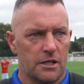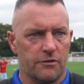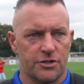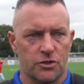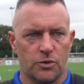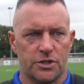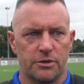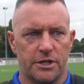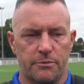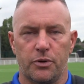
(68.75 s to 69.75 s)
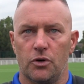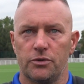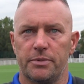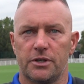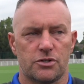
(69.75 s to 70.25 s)
the result is
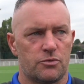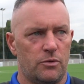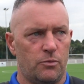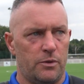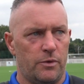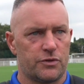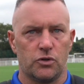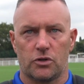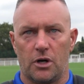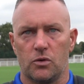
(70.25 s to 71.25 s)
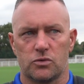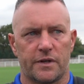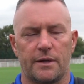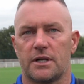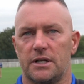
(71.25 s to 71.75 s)
important because we've scored goals, we've
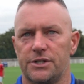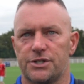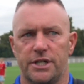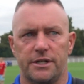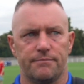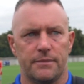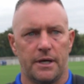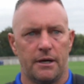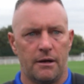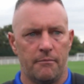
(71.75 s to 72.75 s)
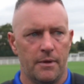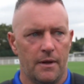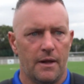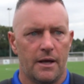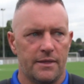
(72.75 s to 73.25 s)
kept a clean sheet,
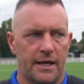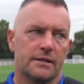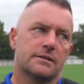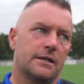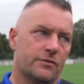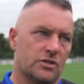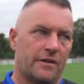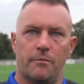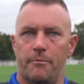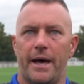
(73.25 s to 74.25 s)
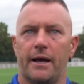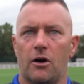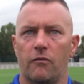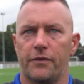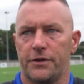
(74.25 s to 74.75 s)
and that gives us even better
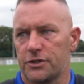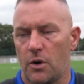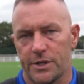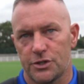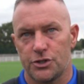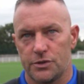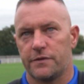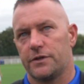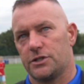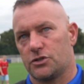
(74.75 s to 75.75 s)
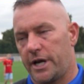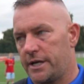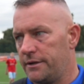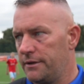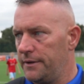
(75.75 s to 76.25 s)
confidence going into Tuesday, Thursday training.